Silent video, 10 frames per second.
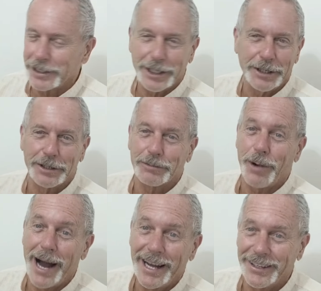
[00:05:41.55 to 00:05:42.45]
This girl is
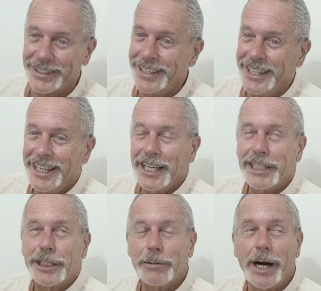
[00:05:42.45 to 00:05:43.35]
wild.
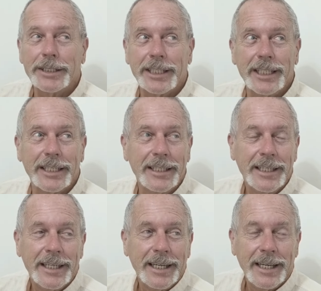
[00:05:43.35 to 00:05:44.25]
She walked into